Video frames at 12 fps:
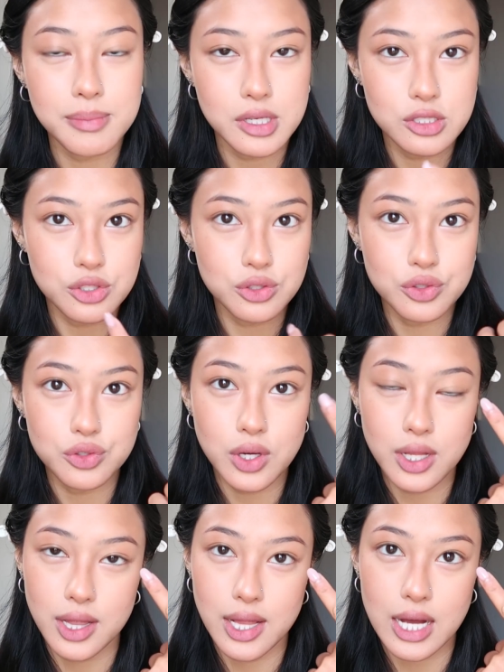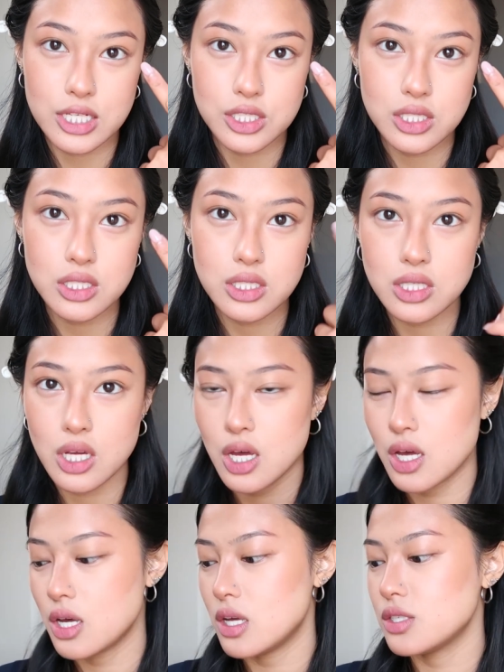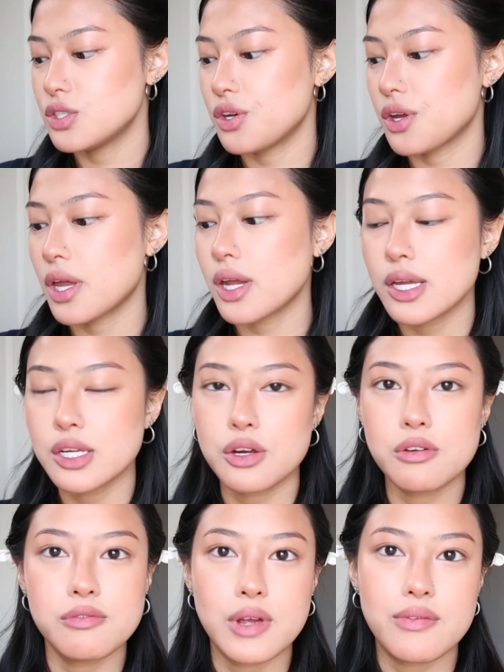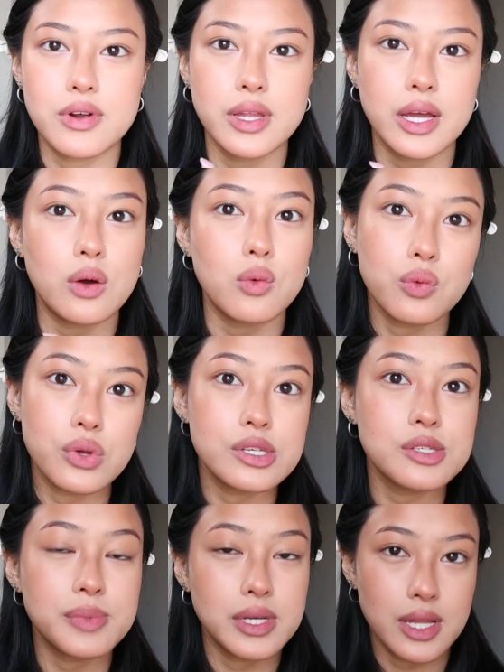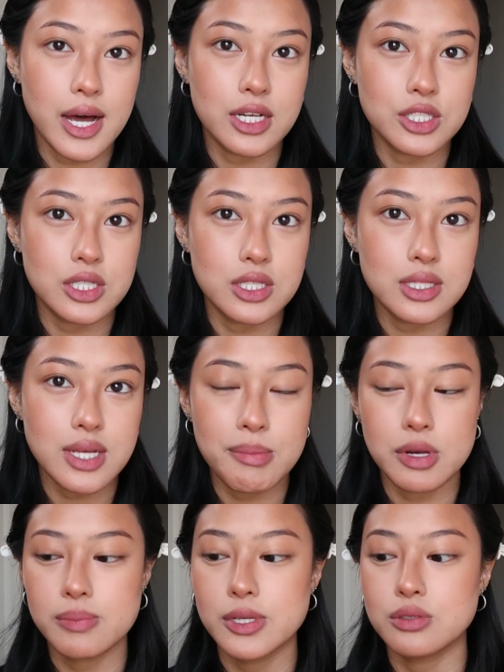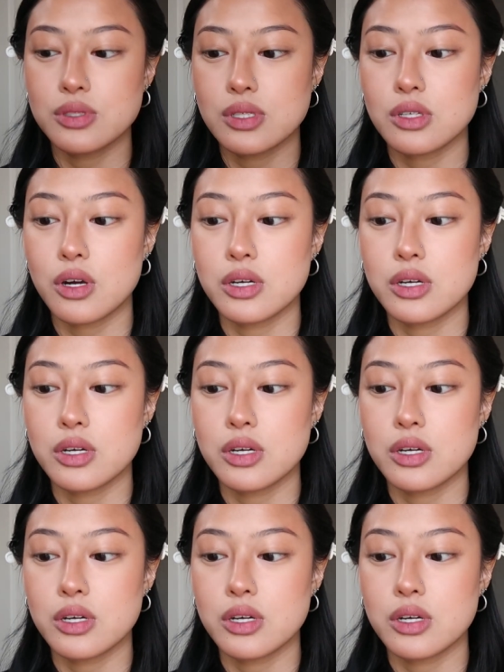I'm gonna do lashes. So you're gonna get your favorite like wispy lashes. I'm gonna be using the